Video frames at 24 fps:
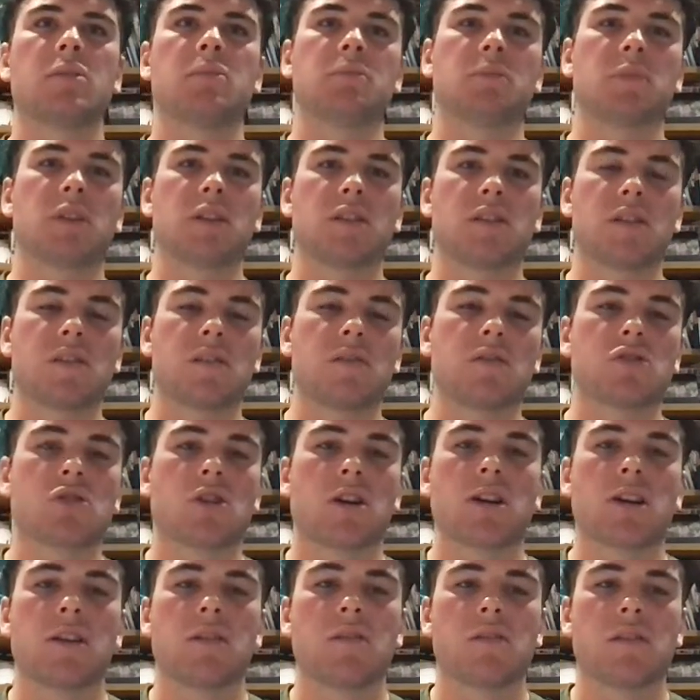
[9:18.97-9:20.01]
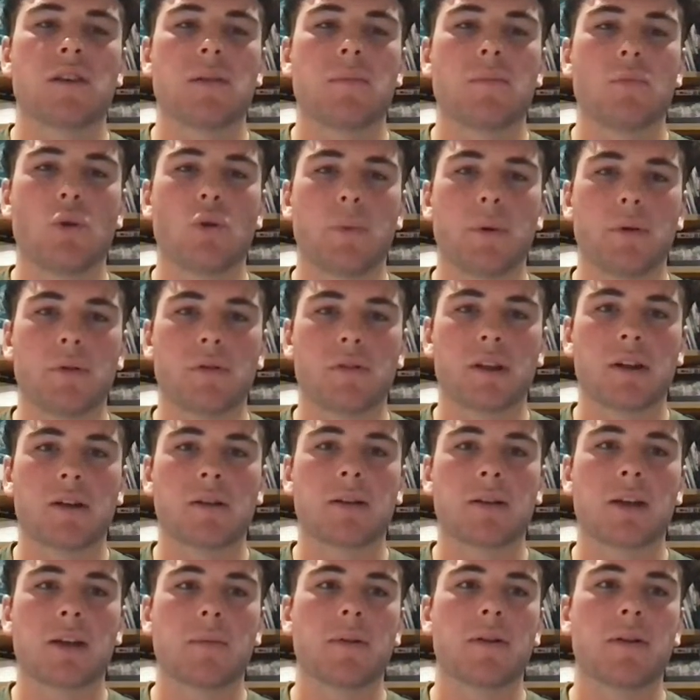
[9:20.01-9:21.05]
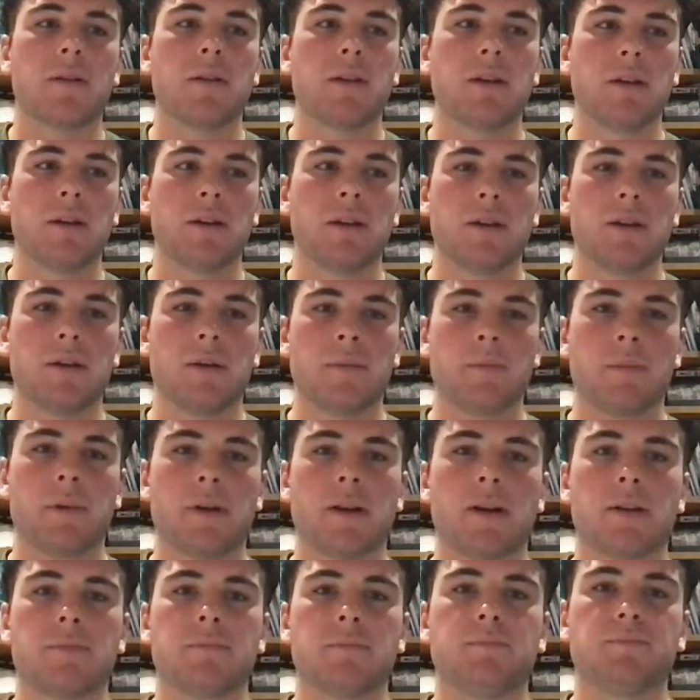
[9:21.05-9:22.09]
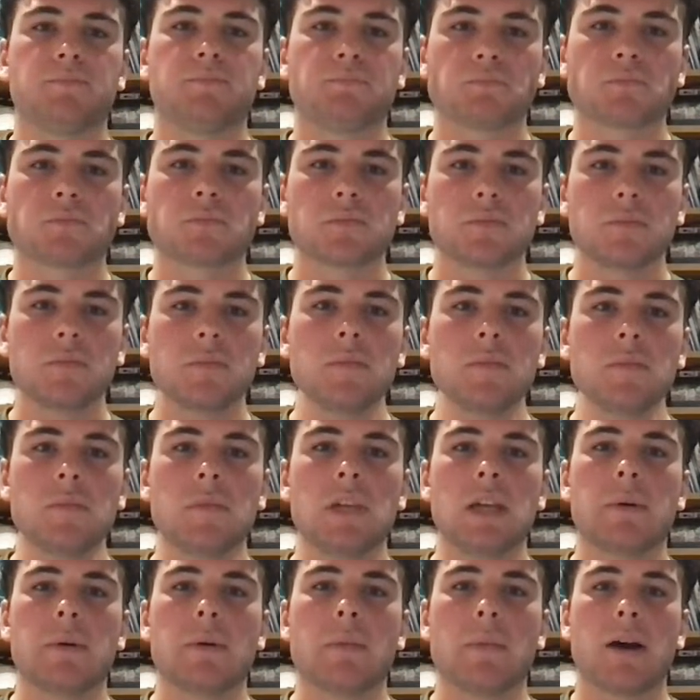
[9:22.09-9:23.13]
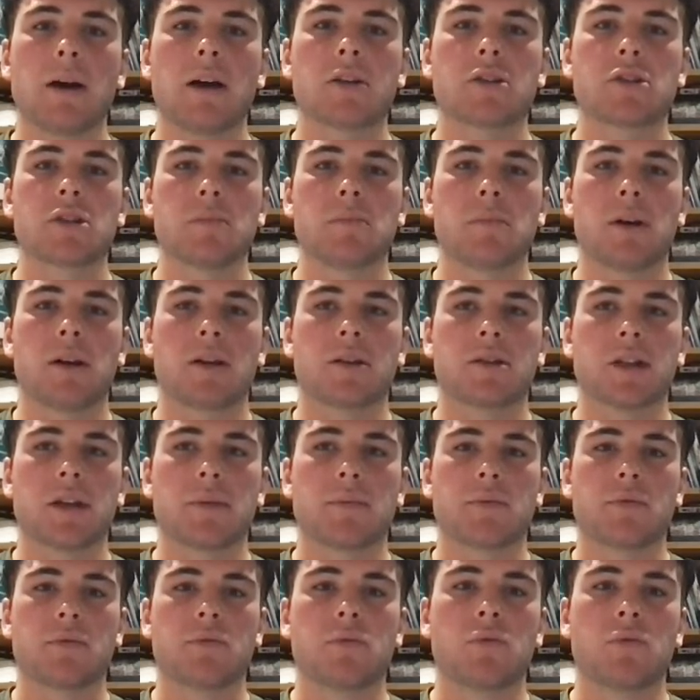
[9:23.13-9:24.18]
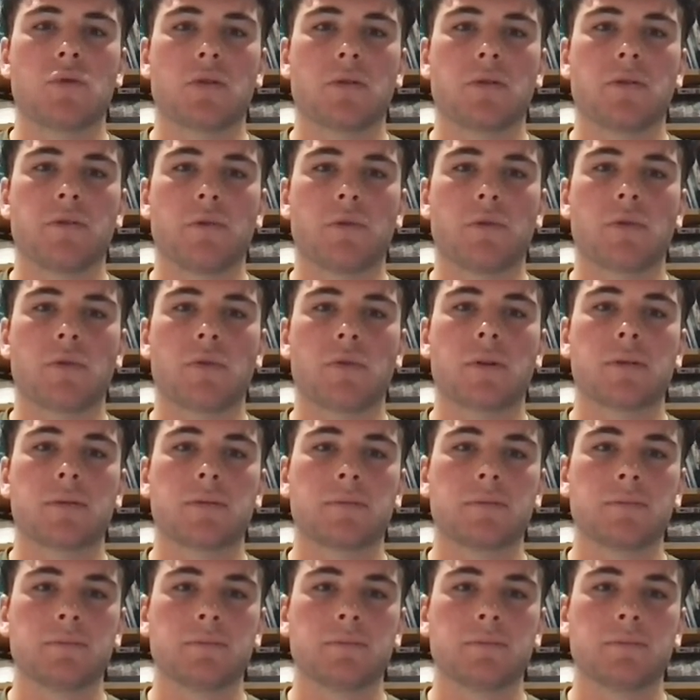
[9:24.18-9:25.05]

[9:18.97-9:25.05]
consistent trainings and more people started coming. But by March, April, we're in full swing.